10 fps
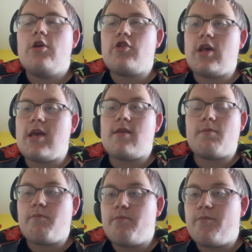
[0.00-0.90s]
She's
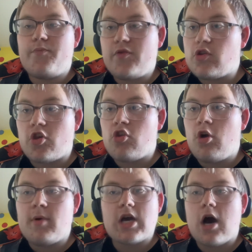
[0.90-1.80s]
just a
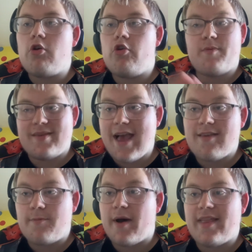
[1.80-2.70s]
normal girl who's
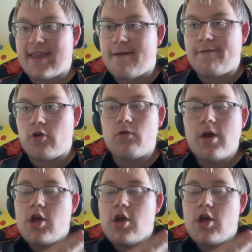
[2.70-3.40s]
possessed by the devil.